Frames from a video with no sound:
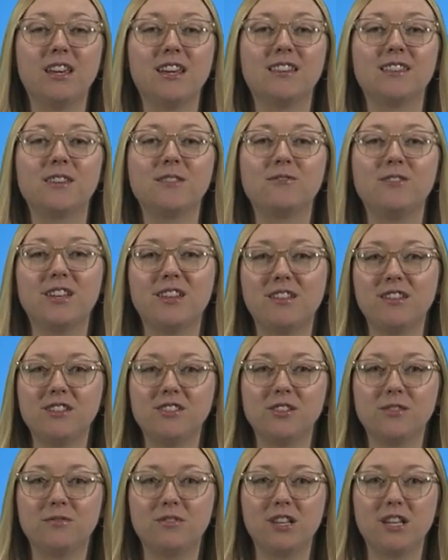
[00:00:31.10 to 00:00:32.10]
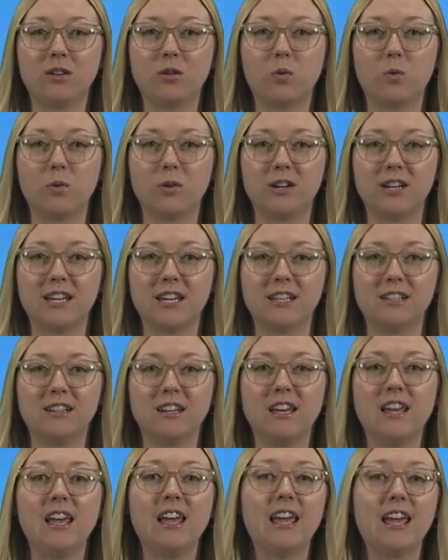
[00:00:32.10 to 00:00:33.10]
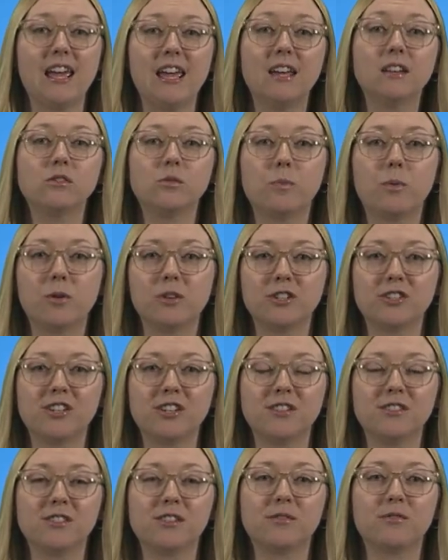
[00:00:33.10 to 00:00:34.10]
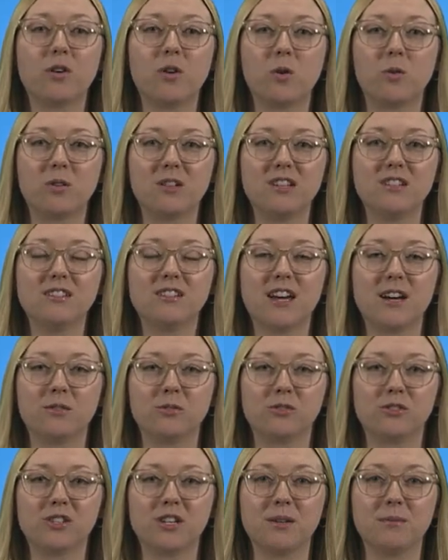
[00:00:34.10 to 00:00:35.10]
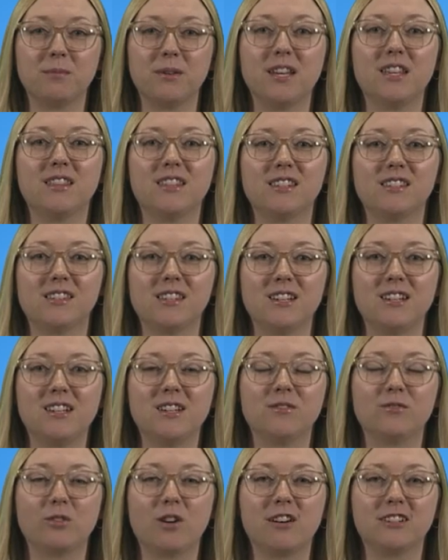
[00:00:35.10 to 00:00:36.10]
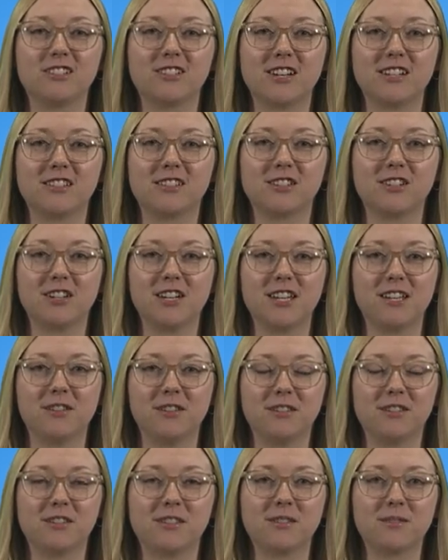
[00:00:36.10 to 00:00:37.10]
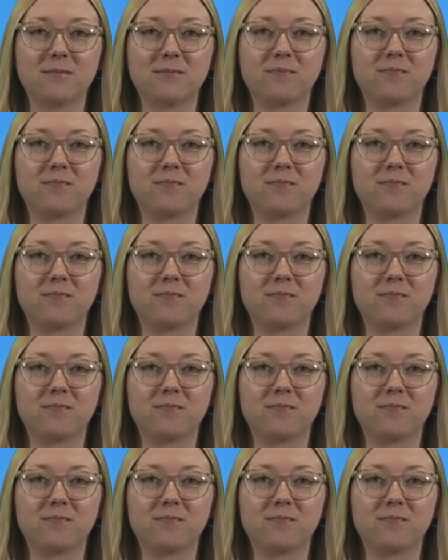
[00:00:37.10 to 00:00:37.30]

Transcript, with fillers: the Village of Lake Orion, and portions of Oakland Township and the City of Rochester Hills.